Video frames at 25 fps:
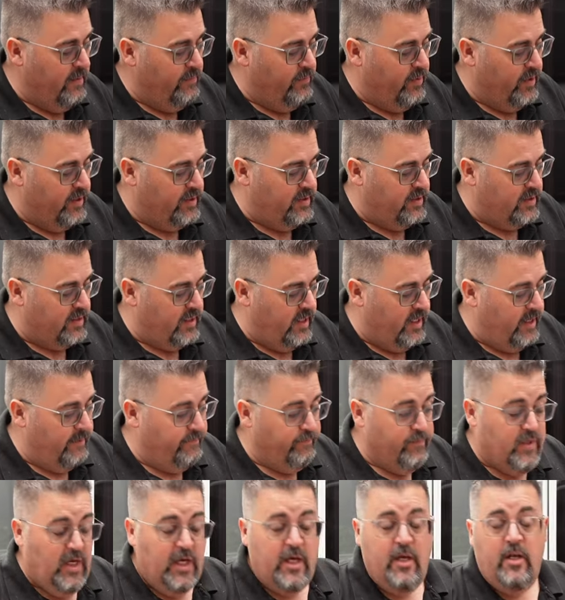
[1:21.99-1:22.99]
But uh,
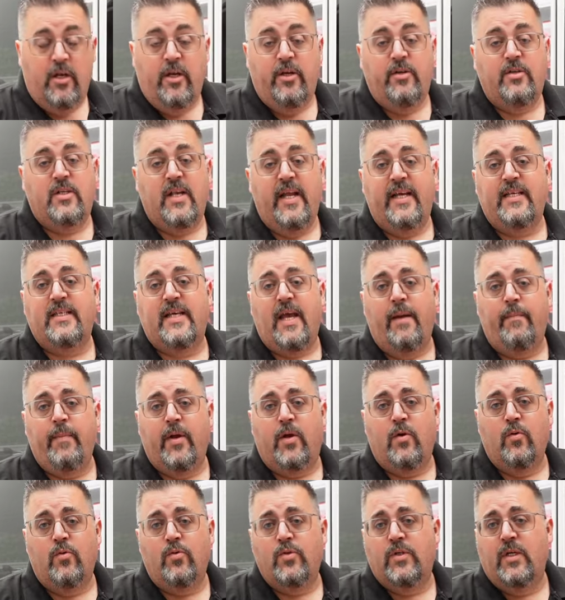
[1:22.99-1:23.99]
you can use less
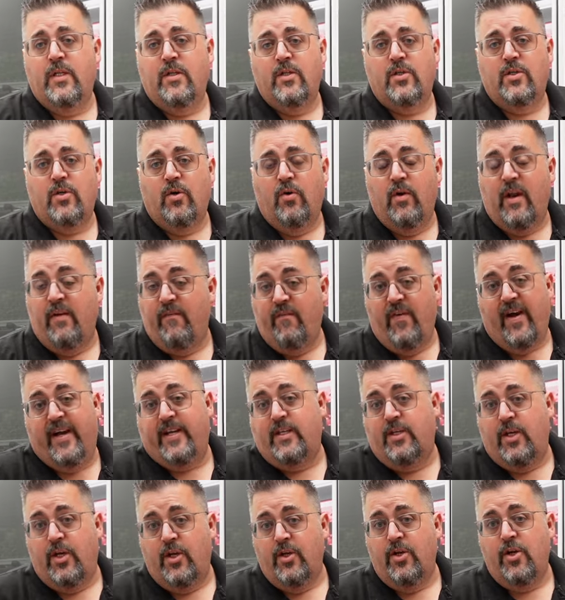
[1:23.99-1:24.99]
chemicals in the toilet. In
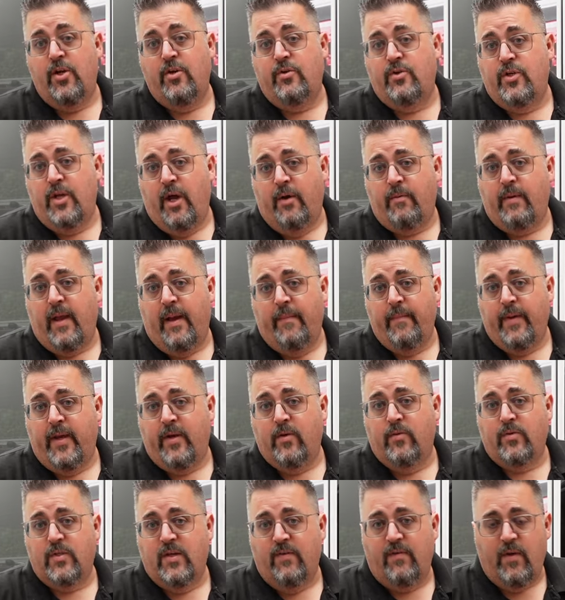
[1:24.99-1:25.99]
fact, you can use no
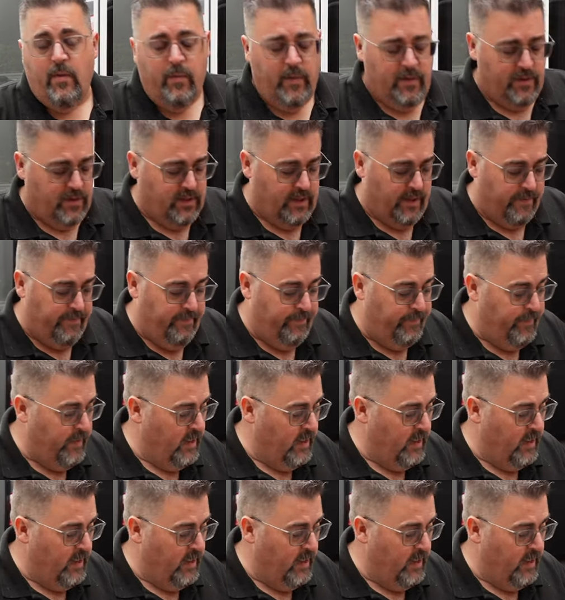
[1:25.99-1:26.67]
chemicals if you want to.